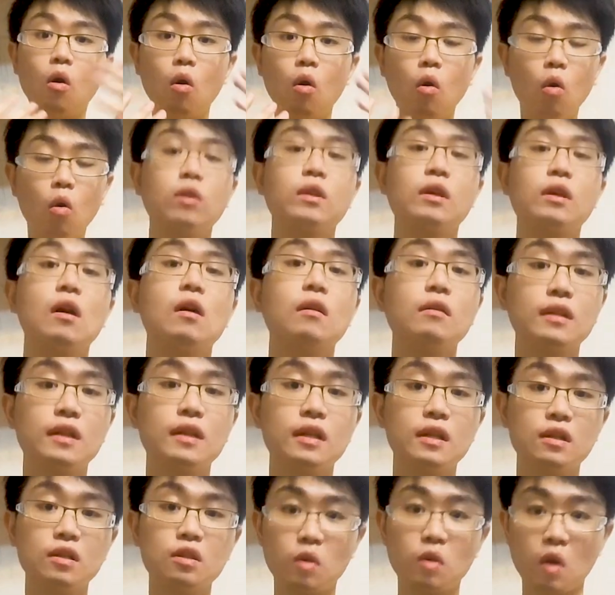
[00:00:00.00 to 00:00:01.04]
all the
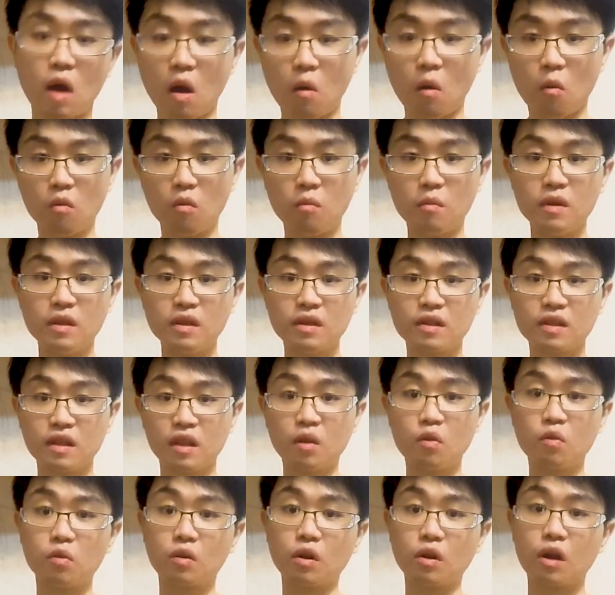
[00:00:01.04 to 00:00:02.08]
contents I will be
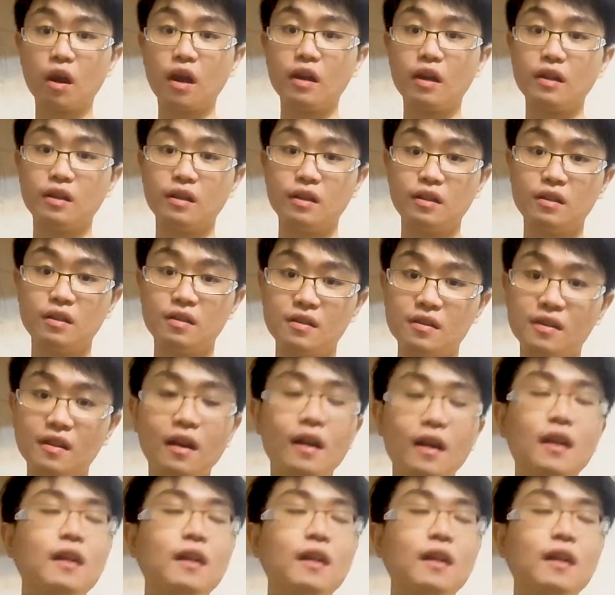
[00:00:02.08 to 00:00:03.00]
synchronize